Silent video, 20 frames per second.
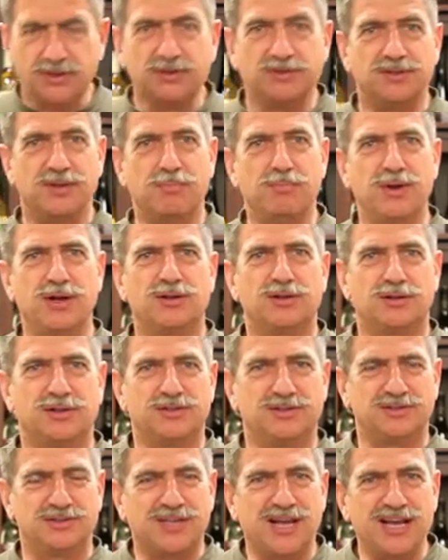The middle,
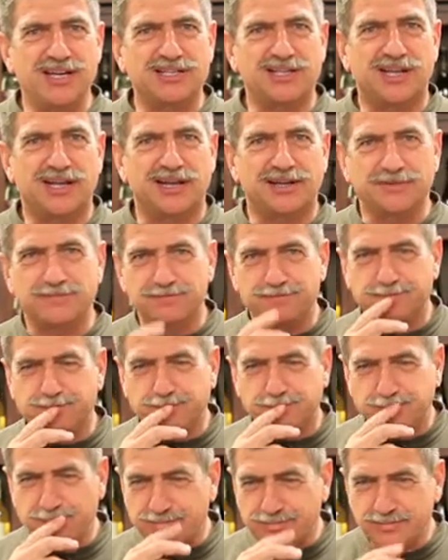it tastes like
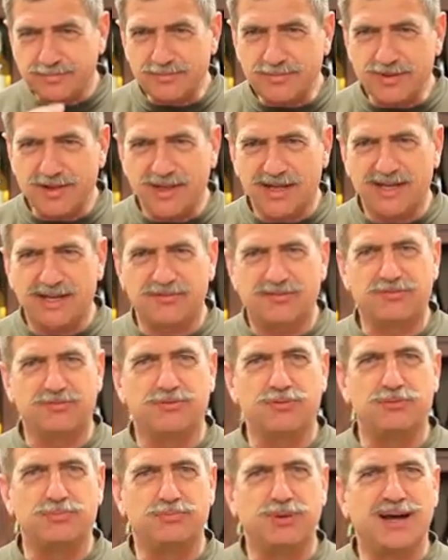like a
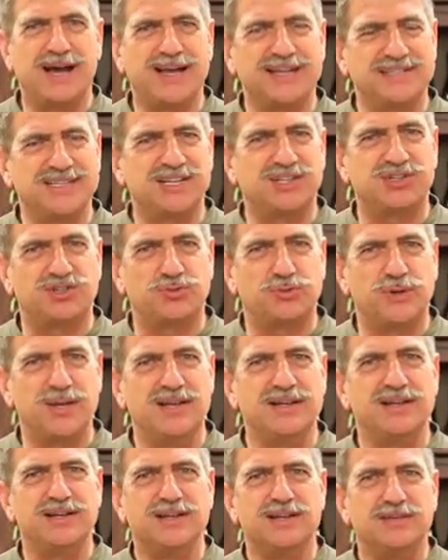fruit pie. It's not
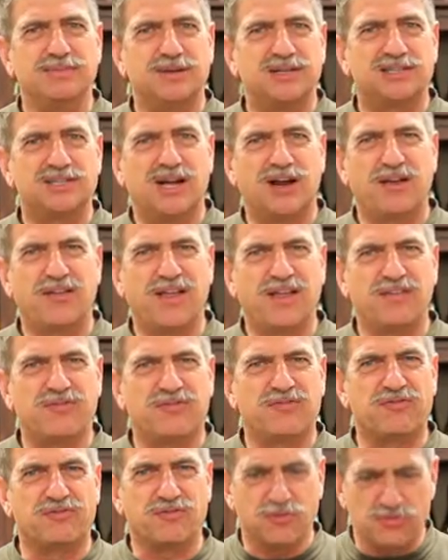sweet, but it's got all that
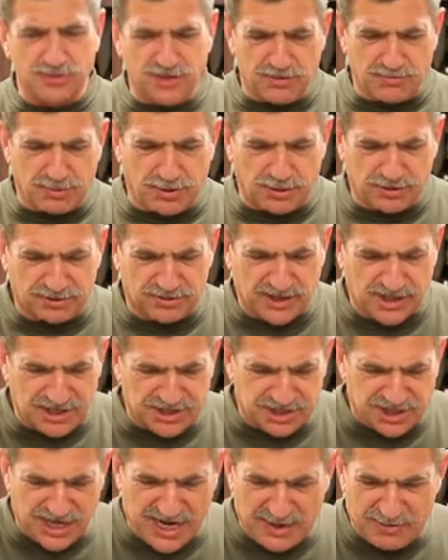fruit component, so that
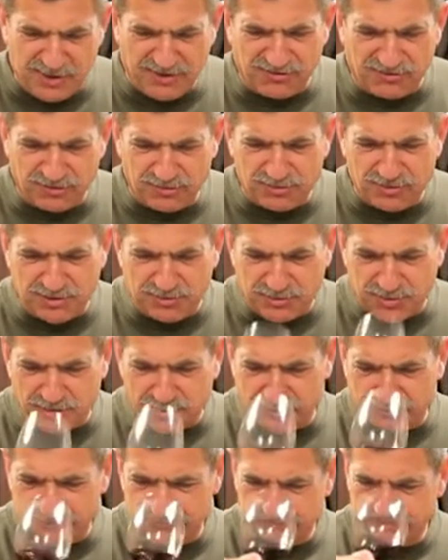jammy fruit
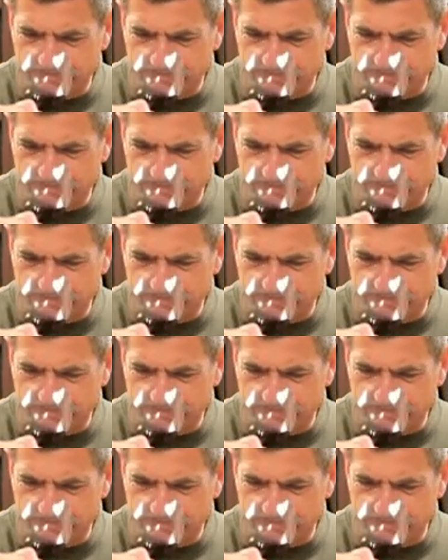component.